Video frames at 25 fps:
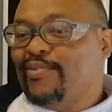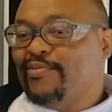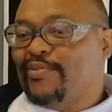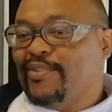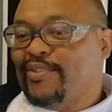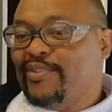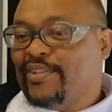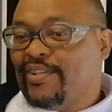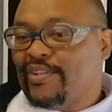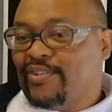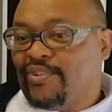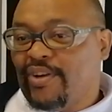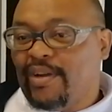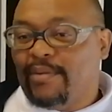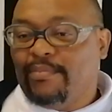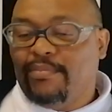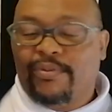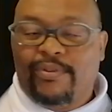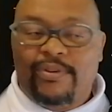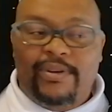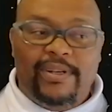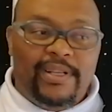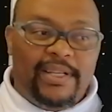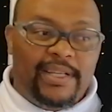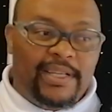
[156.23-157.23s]
We use a soccer
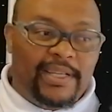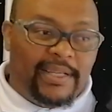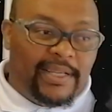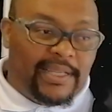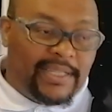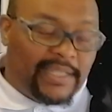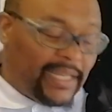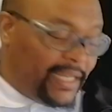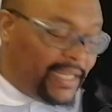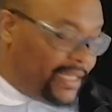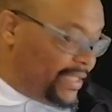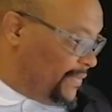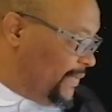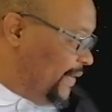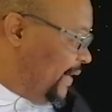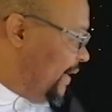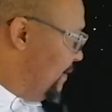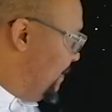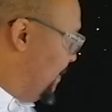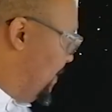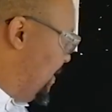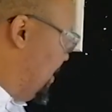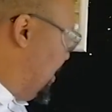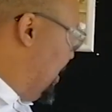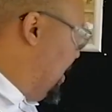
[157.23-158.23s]
ball, a size 5,
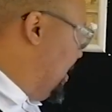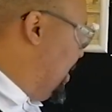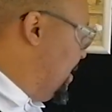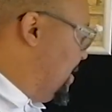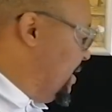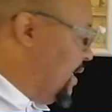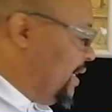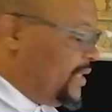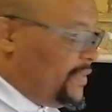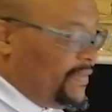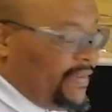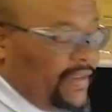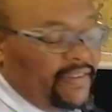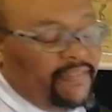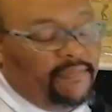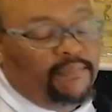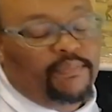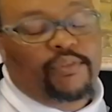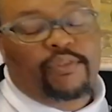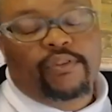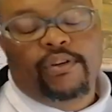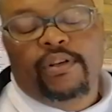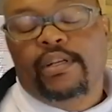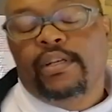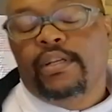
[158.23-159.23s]
a standard size 5
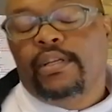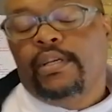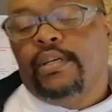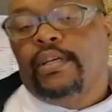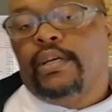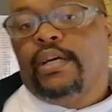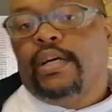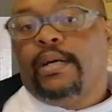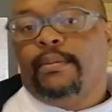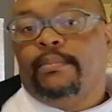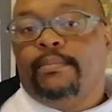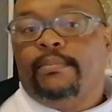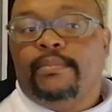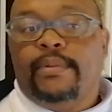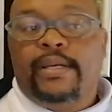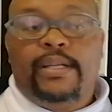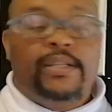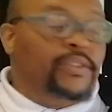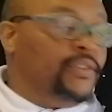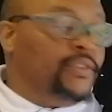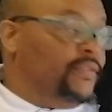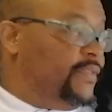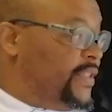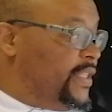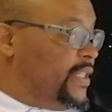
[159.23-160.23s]
ball, and
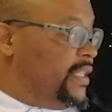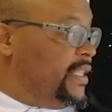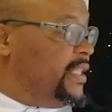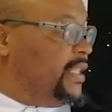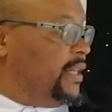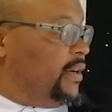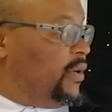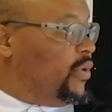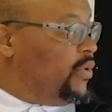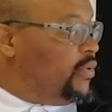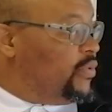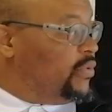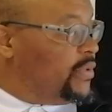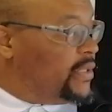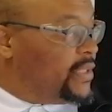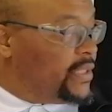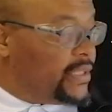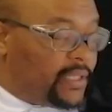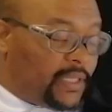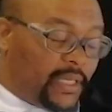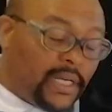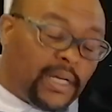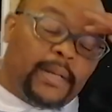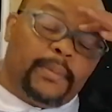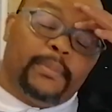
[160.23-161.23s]
you've seen the holes
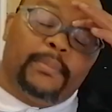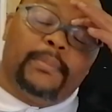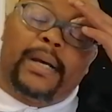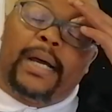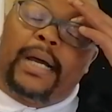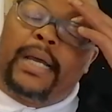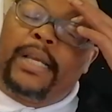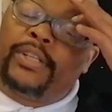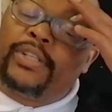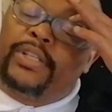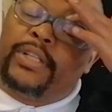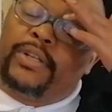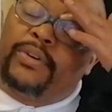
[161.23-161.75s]
are actually